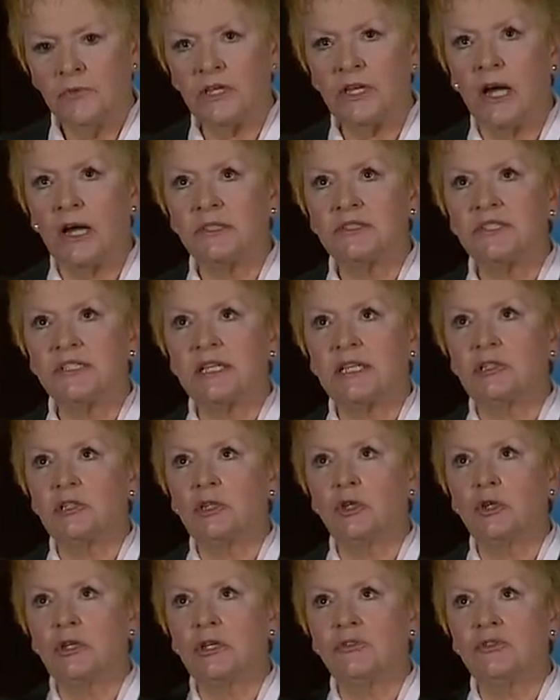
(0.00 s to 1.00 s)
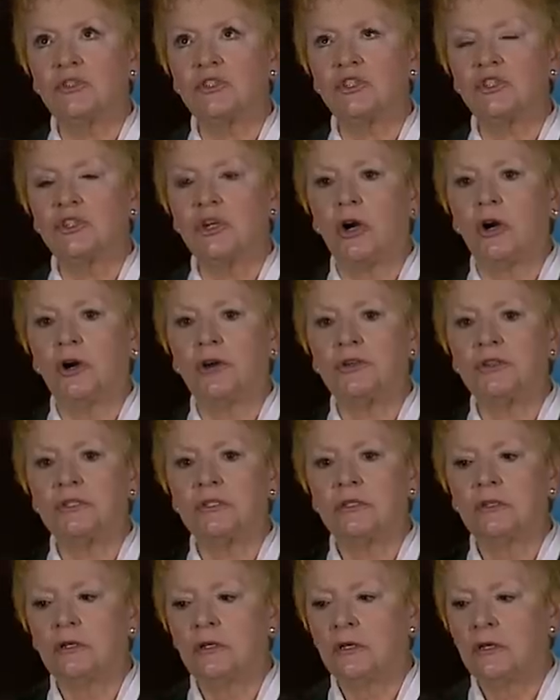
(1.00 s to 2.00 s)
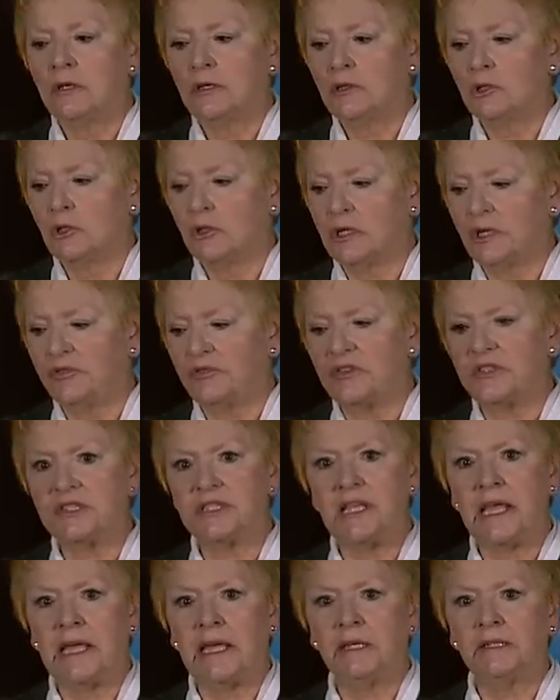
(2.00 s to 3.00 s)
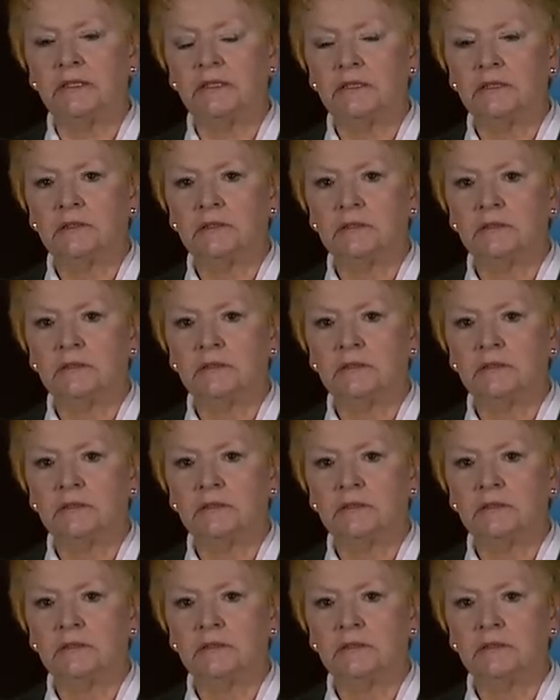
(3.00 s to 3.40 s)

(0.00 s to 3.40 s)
God said, look at the stars, look at the sand.